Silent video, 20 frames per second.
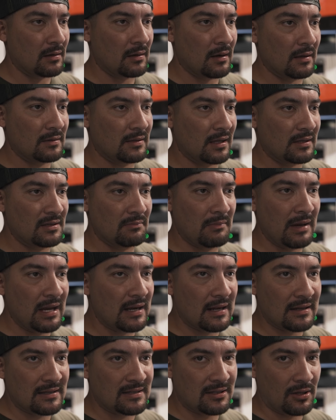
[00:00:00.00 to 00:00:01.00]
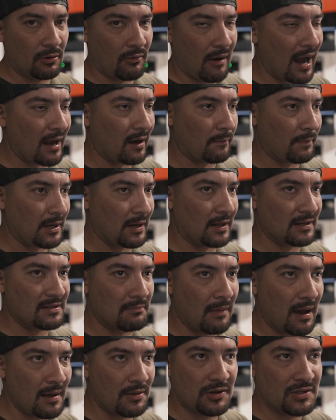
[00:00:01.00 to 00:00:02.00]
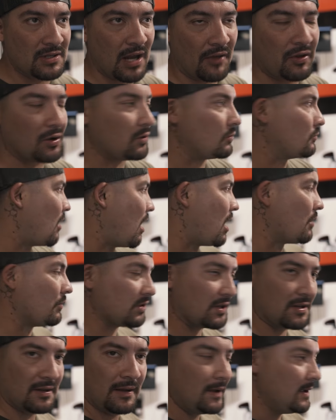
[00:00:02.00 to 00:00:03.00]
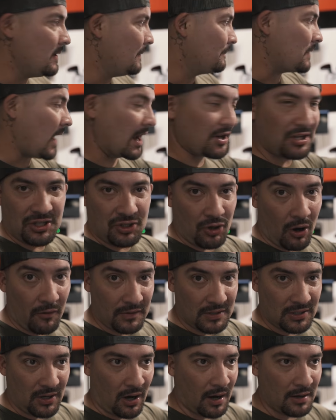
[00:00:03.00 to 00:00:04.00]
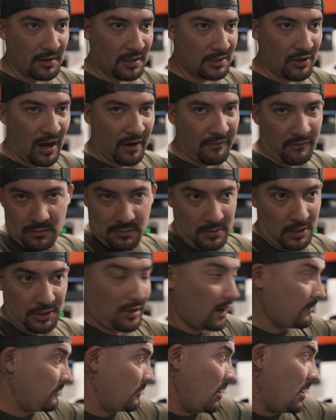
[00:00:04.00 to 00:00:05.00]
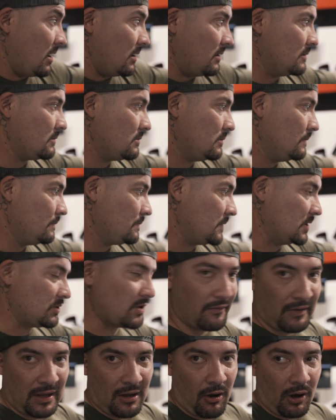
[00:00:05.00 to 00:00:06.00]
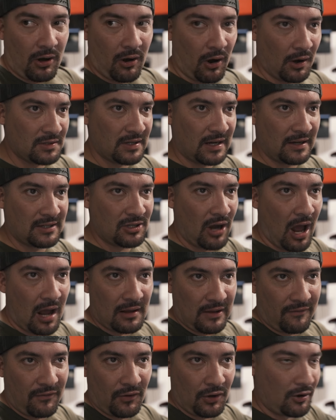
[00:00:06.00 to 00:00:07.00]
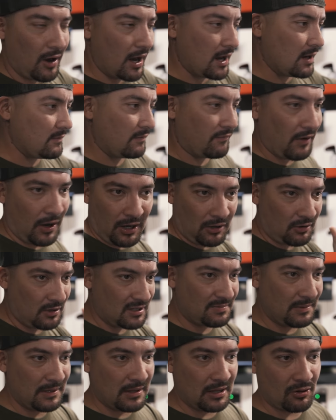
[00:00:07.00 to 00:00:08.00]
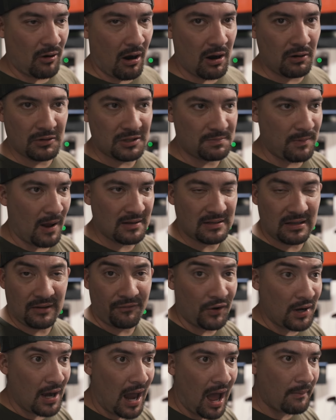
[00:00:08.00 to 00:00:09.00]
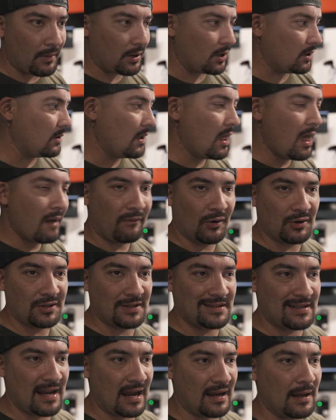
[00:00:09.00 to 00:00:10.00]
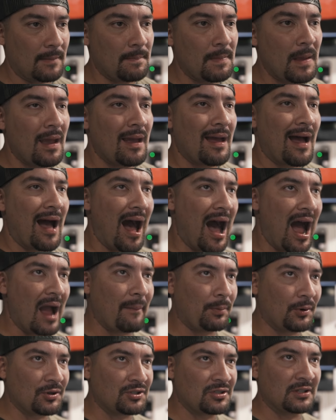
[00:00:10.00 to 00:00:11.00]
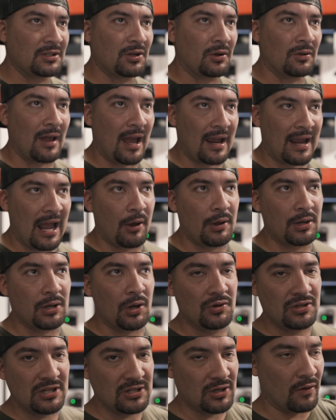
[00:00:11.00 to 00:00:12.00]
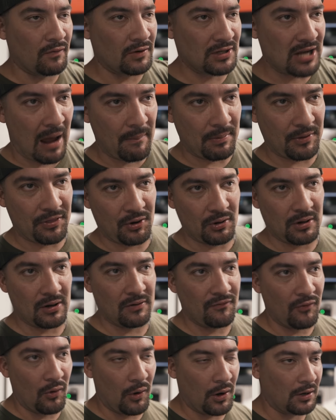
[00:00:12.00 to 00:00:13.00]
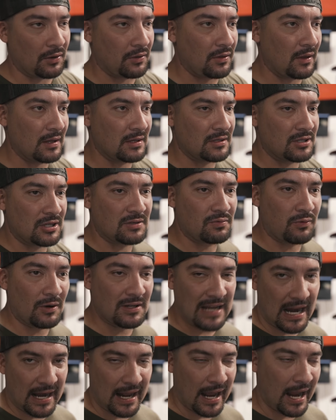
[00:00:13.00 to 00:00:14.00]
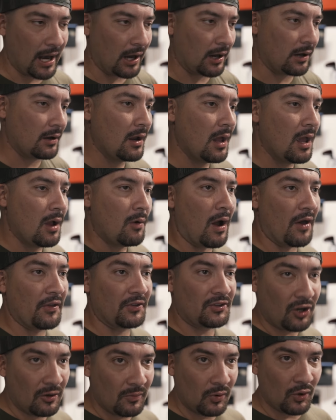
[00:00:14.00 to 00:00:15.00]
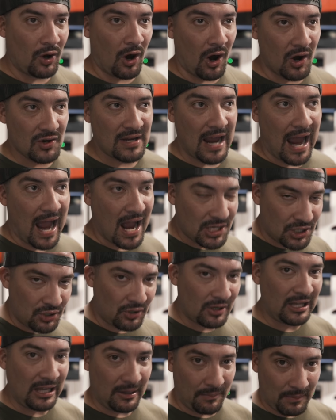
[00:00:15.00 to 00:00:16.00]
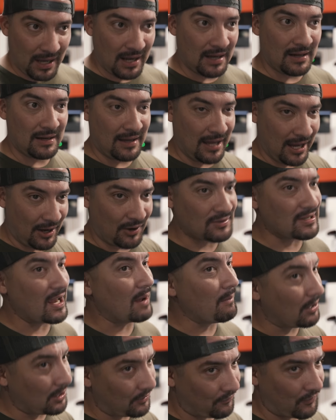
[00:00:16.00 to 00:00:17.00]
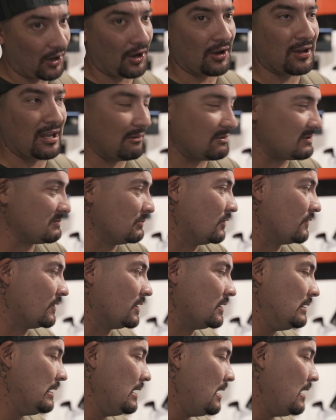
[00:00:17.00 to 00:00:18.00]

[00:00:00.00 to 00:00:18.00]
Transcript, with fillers: It doesn't mean it's the right opinion. It's my, there's nothing wrong with it. I just drove this car. They drive great. They drive like our cars, like stock. They feel great. Very crispy. The throttle response is phenomenal, first and second. I personally don't like how it noses over top of third and fourth. It just runs out of air. While the turbo cars, as you keep hitting gears, that motherfucker keeps moving.